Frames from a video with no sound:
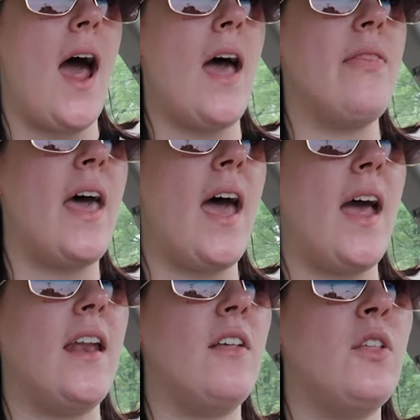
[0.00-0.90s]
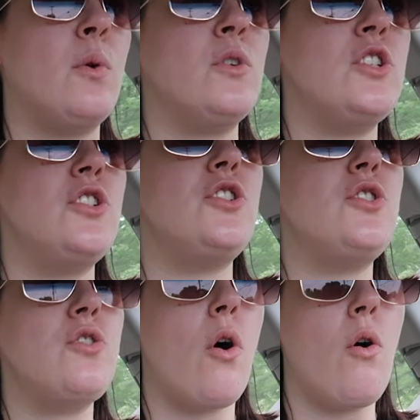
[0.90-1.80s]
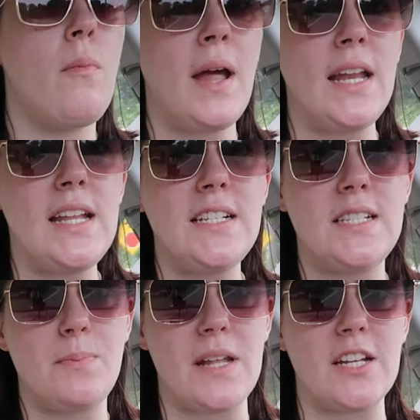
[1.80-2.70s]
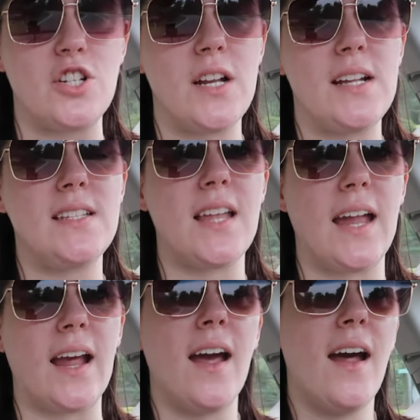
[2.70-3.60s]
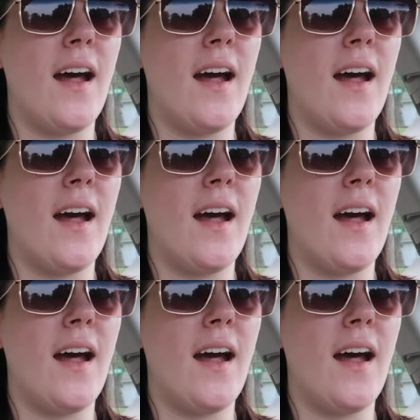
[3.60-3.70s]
And then there were just so many speeches. Like,